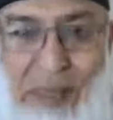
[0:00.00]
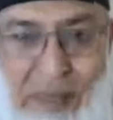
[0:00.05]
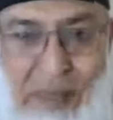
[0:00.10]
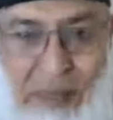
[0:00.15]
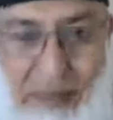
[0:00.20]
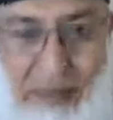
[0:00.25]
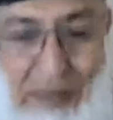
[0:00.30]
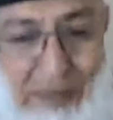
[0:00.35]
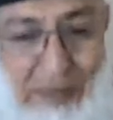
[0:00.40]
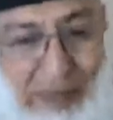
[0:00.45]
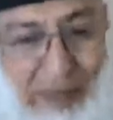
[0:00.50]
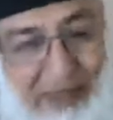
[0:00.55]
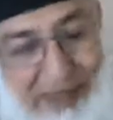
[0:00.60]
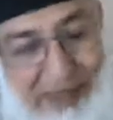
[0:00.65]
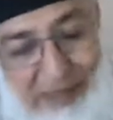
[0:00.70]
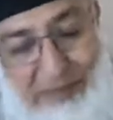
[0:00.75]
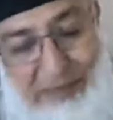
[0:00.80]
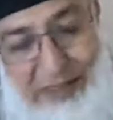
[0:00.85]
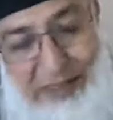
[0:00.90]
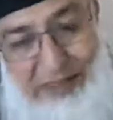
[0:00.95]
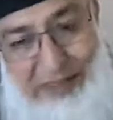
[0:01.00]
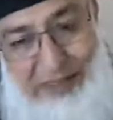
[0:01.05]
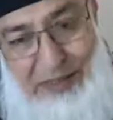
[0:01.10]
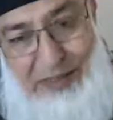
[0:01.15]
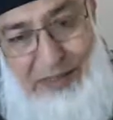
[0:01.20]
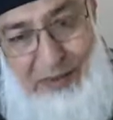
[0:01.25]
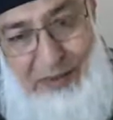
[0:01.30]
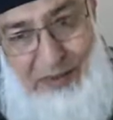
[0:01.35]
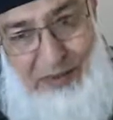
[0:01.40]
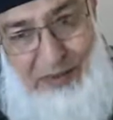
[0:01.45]
implemented by
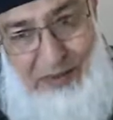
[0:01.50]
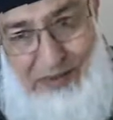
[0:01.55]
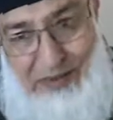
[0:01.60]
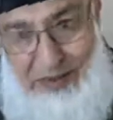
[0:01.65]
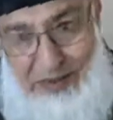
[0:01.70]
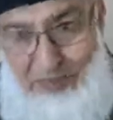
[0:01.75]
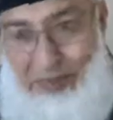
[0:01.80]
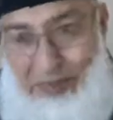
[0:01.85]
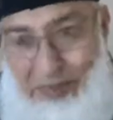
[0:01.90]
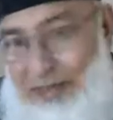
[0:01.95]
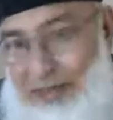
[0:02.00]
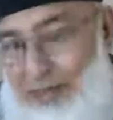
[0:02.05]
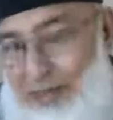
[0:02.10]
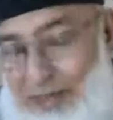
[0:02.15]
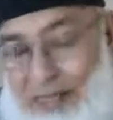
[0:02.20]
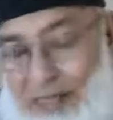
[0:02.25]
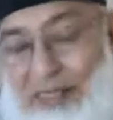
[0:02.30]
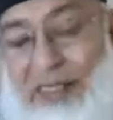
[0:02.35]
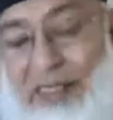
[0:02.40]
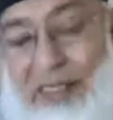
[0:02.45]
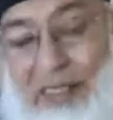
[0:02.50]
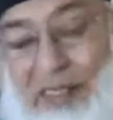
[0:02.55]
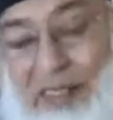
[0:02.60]
this law on the factories.